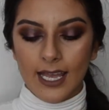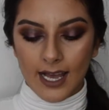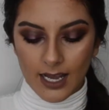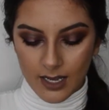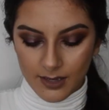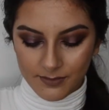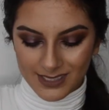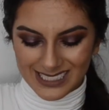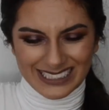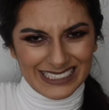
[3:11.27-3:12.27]
Um,
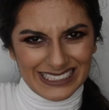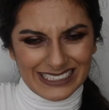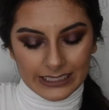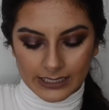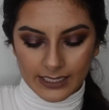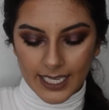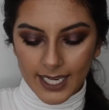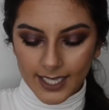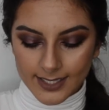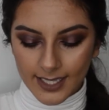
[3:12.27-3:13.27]

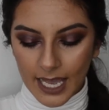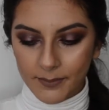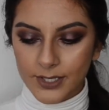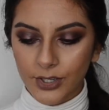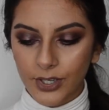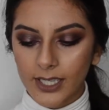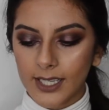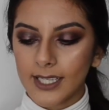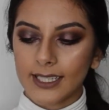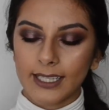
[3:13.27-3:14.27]
it is the
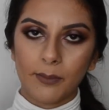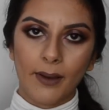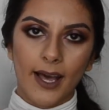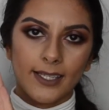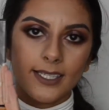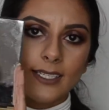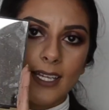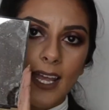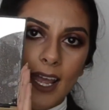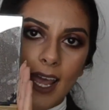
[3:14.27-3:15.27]
Amazonian Clay palette
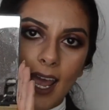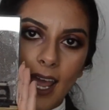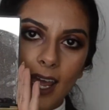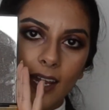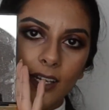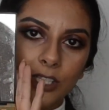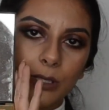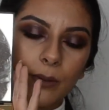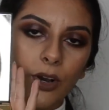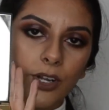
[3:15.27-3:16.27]
and
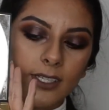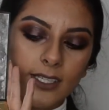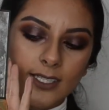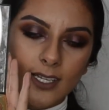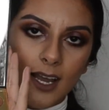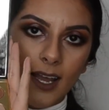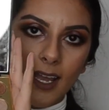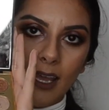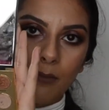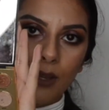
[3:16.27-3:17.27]
to be honest I
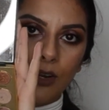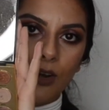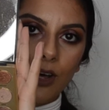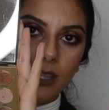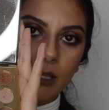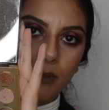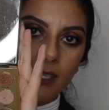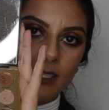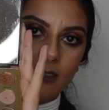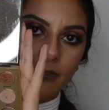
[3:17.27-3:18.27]
am not the
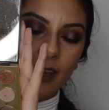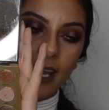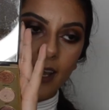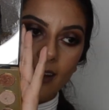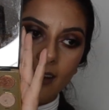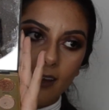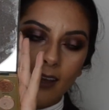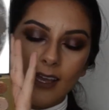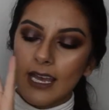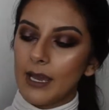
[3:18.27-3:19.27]
biggest fan
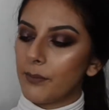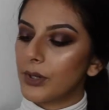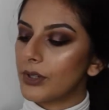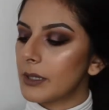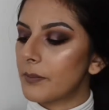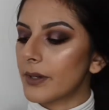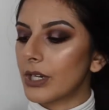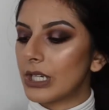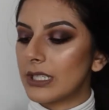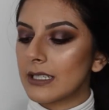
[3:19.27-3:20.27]
purely
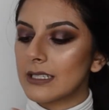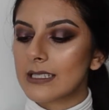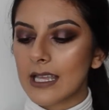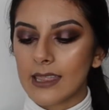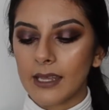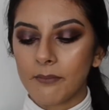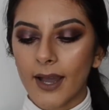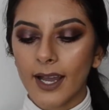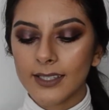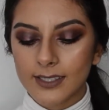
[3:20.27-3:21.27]
because the
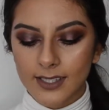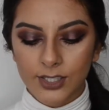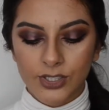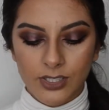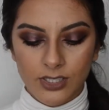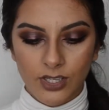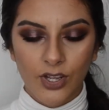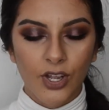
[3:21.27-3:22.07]
mattes they just